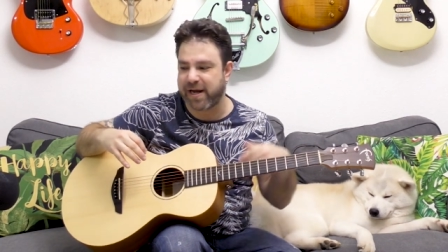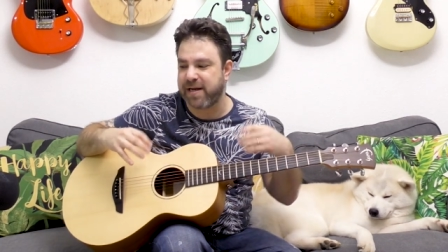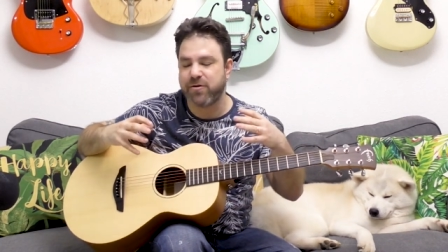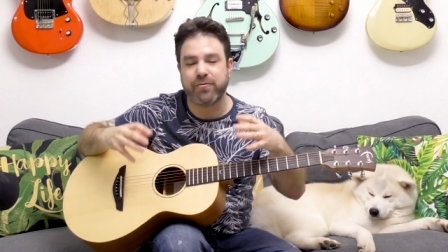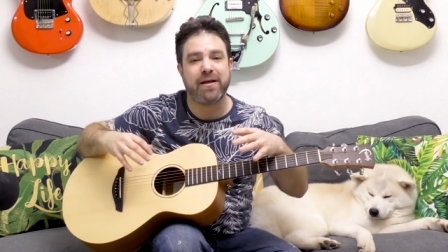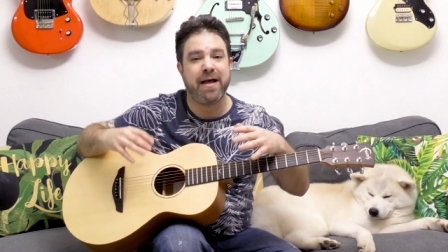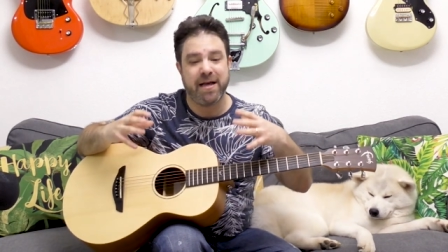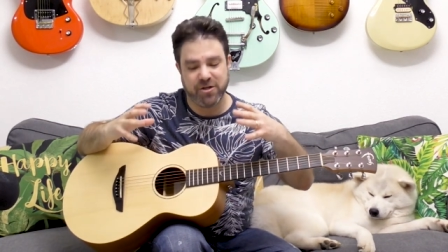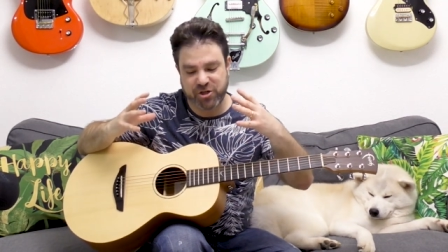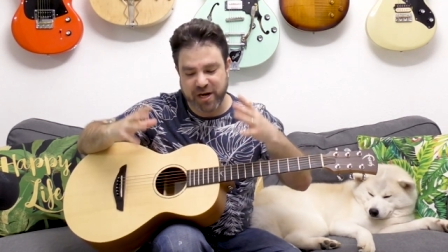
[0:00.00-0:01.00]
I don't
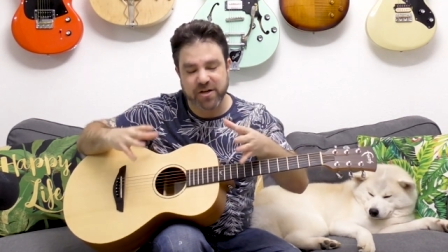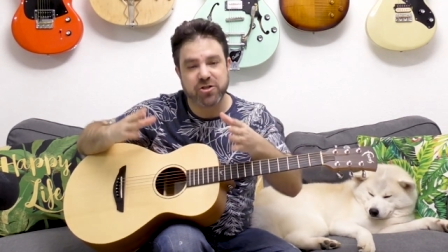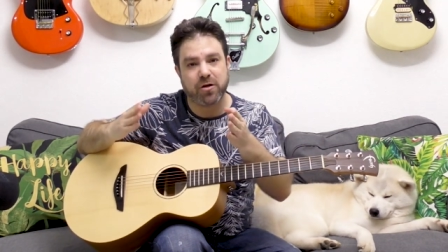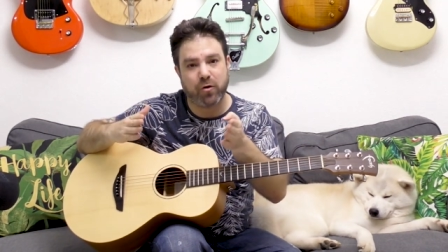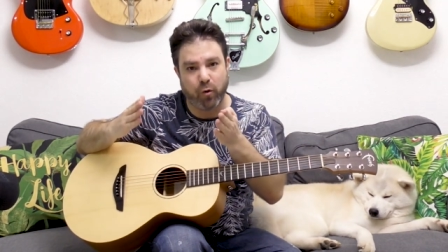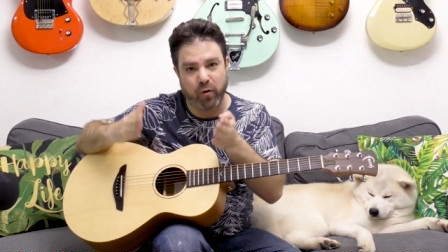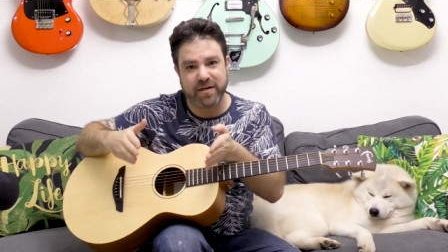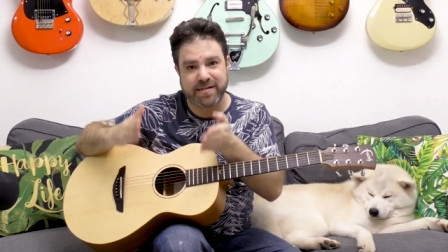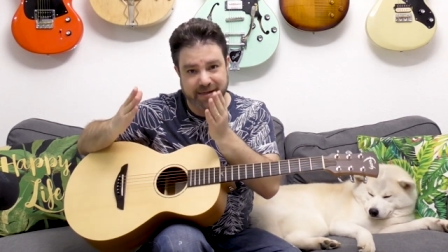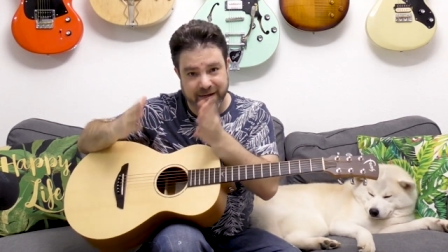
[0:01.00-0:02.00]
change the
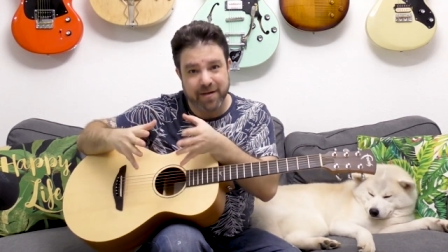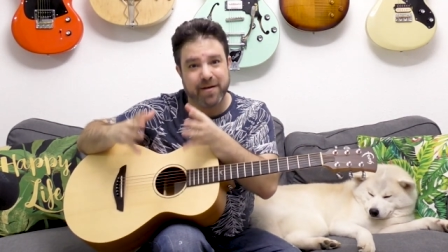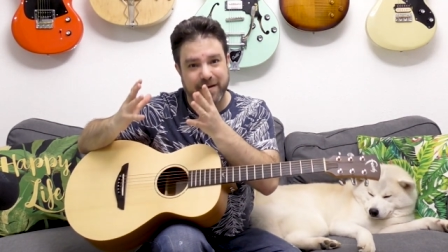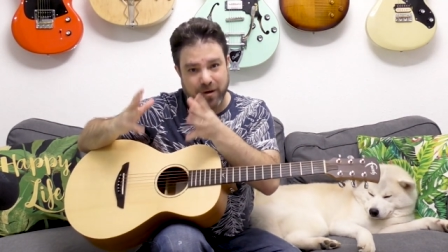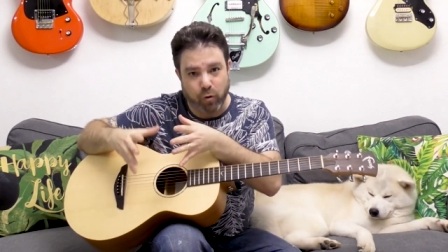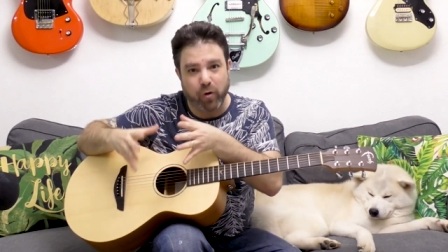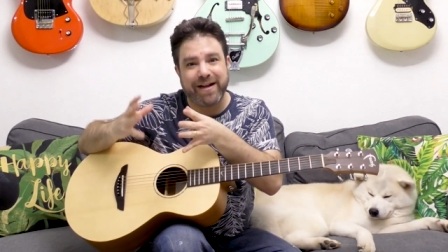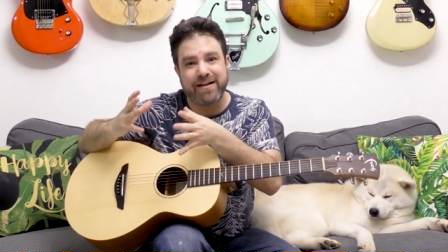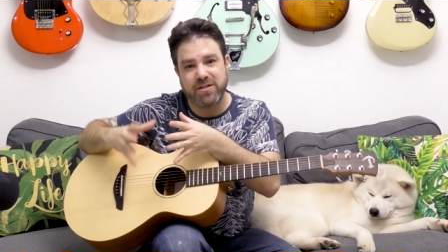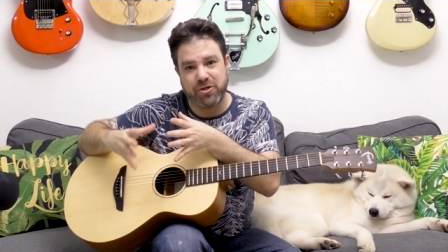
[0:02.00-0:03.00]
chords
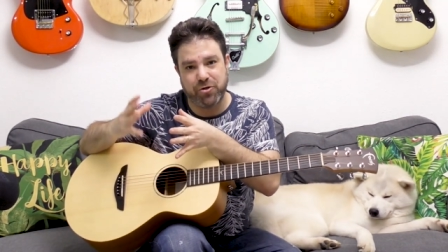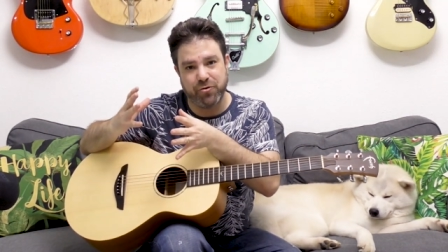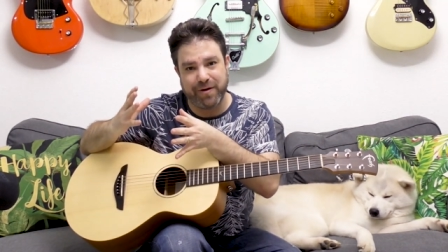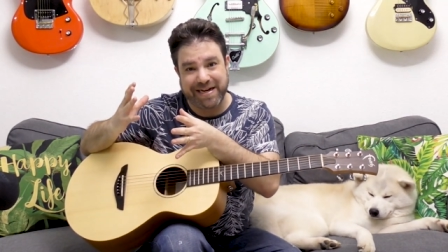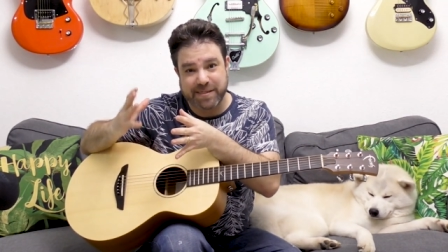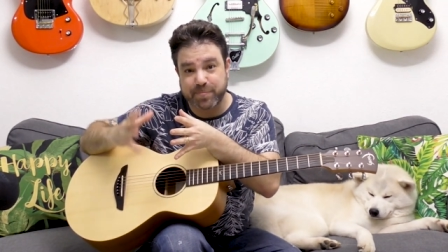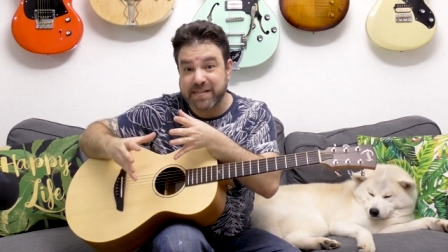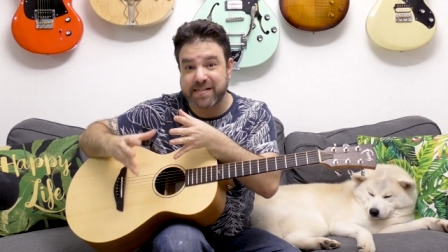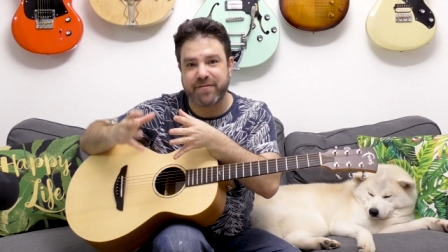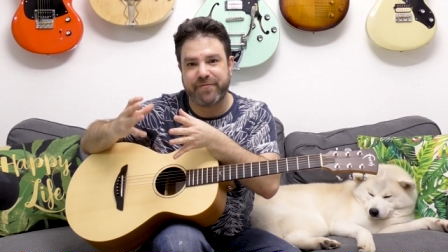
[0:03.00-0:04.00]
according to a
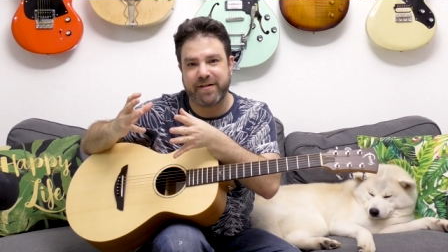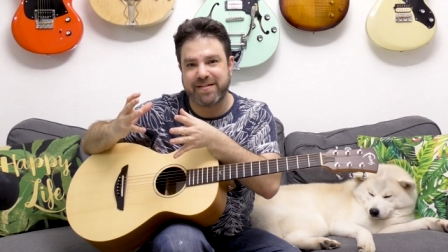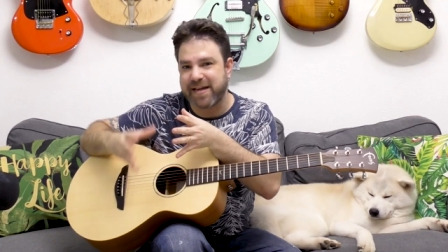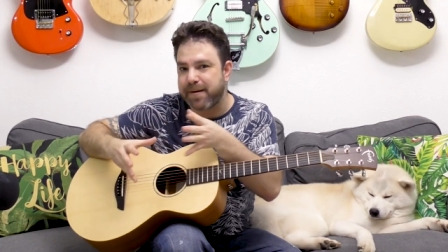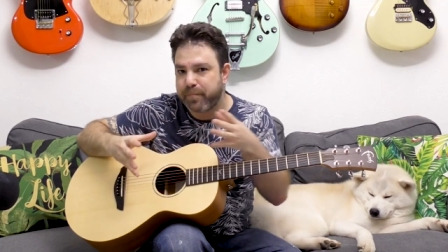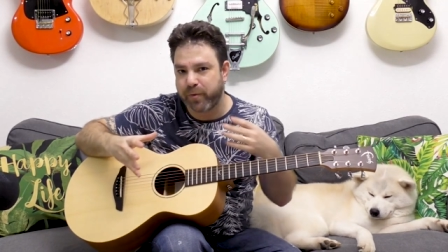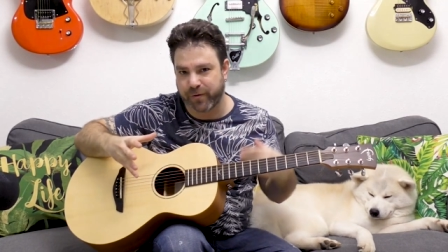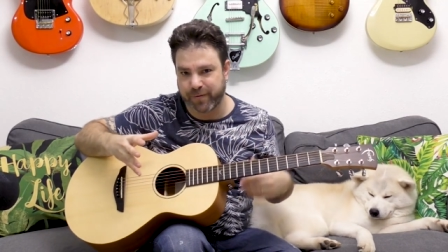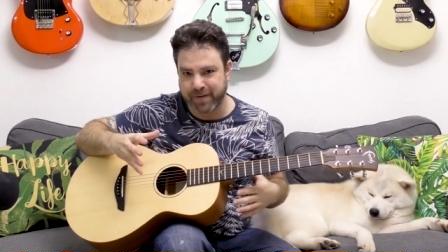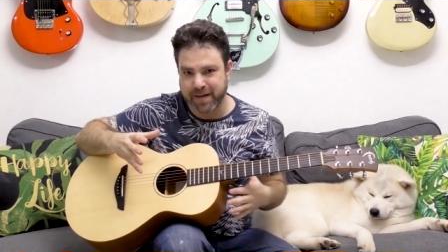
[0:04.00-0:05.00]
specific
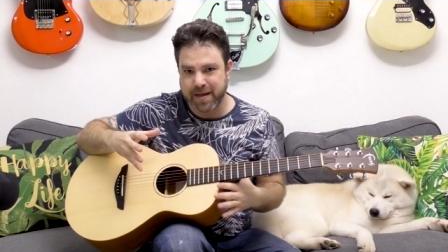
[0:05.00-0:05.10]
tempo.